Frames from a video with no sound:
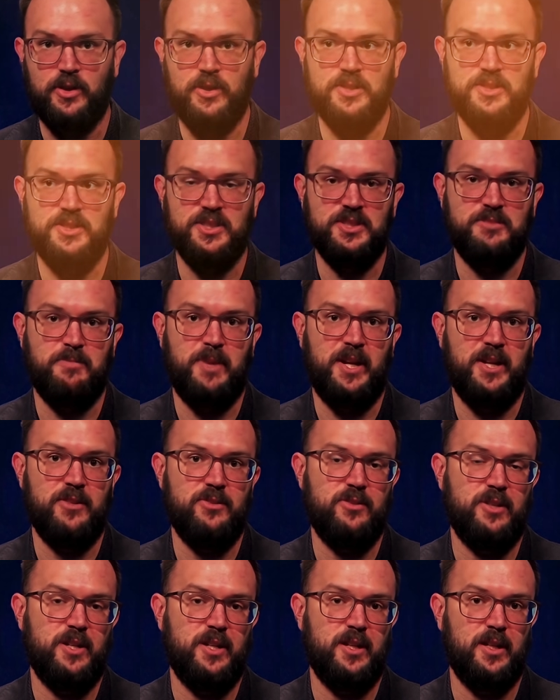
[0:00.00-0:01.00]
First, it's
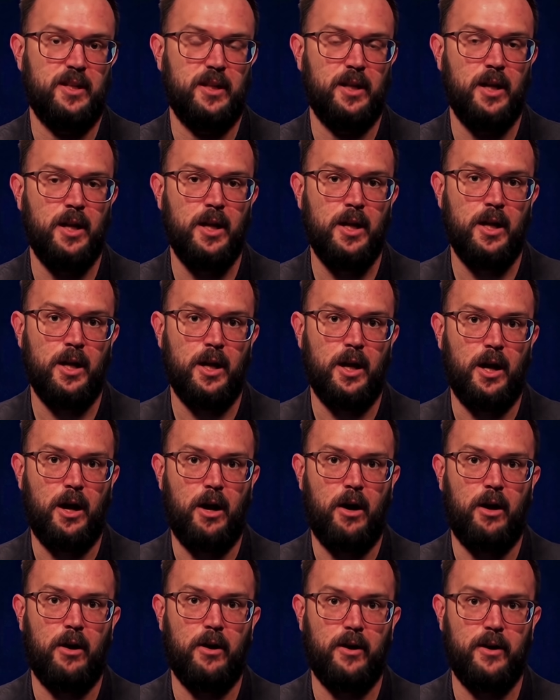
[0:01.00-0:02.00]
penetrating uh,
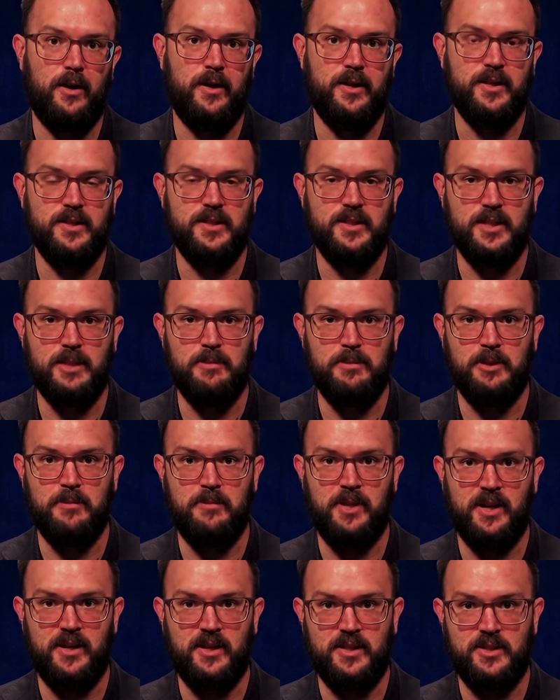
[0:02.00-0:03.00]
hard and deeply
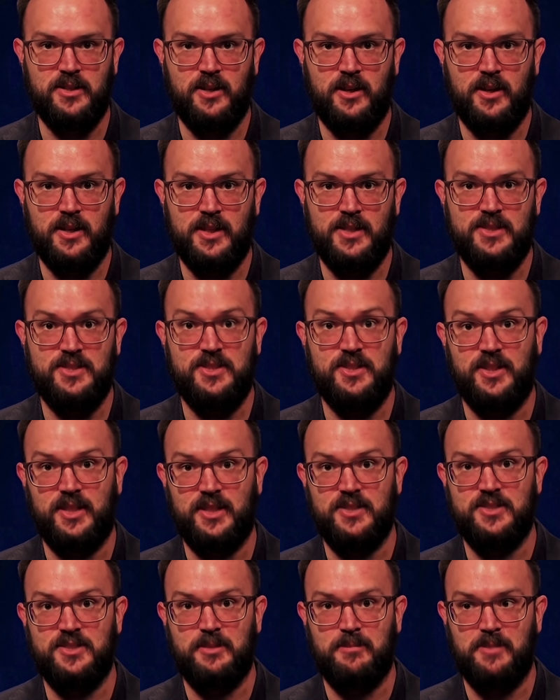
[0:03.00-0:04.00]
buried targets.
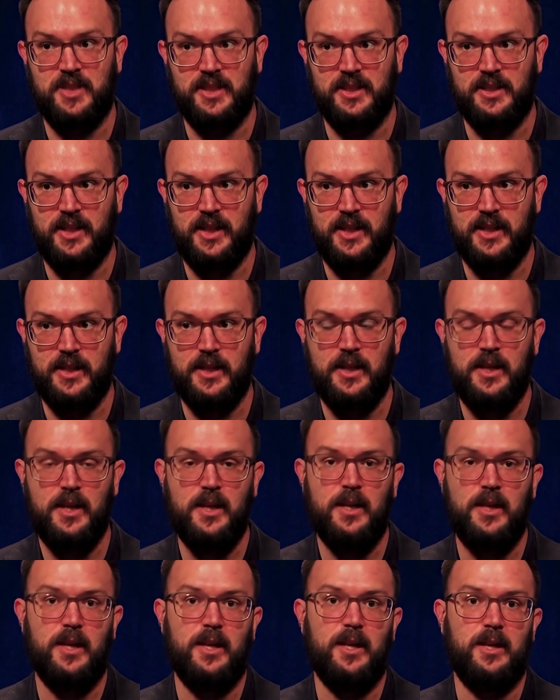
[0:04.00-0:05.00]
Think something like
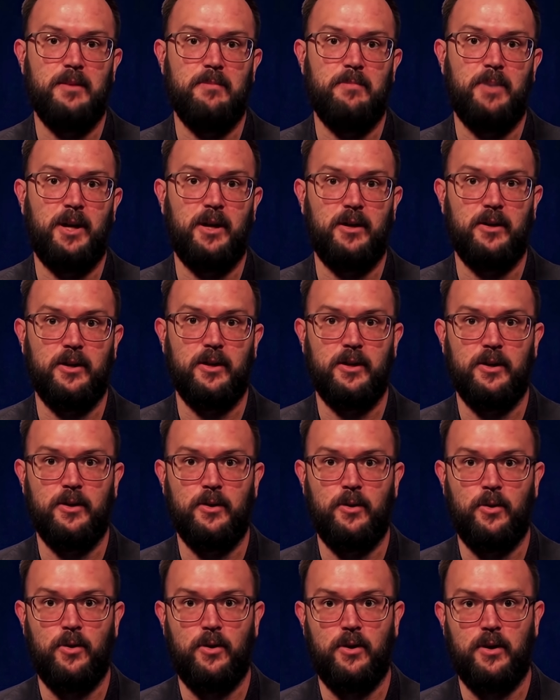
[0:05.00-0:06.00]
a
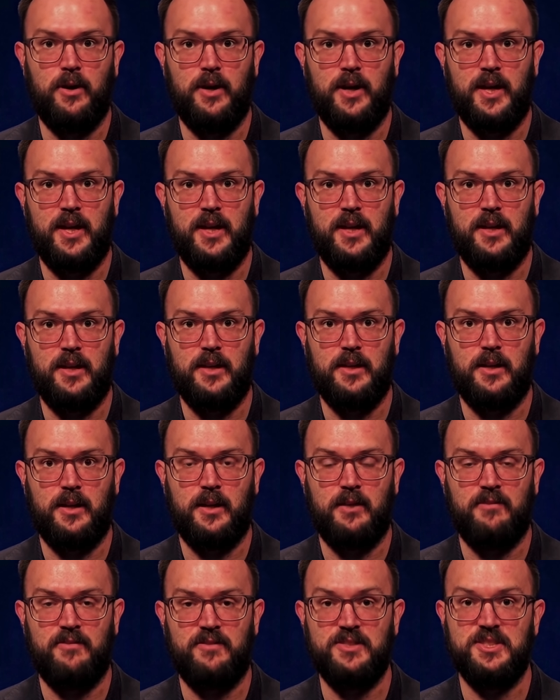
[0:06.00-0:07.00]
bunker or a
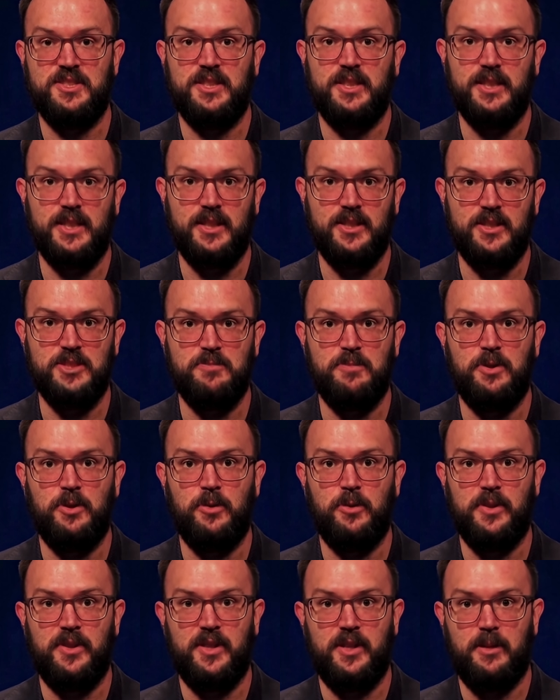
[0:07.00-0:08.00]
uh, facility that's
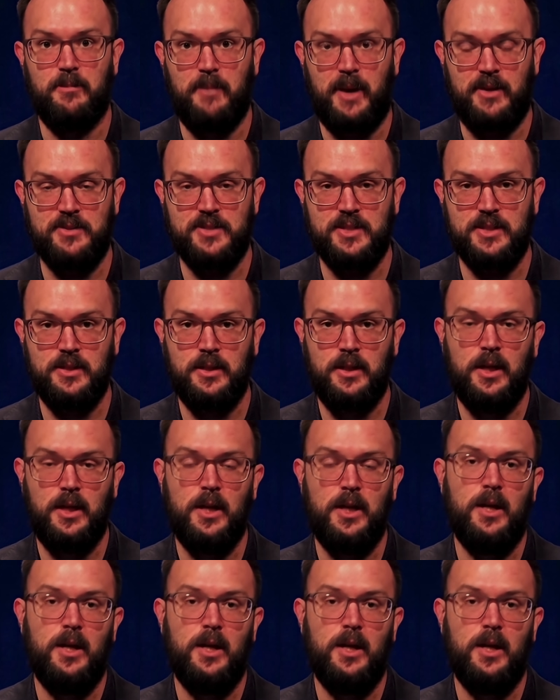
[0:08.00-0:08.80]
built within a mountain.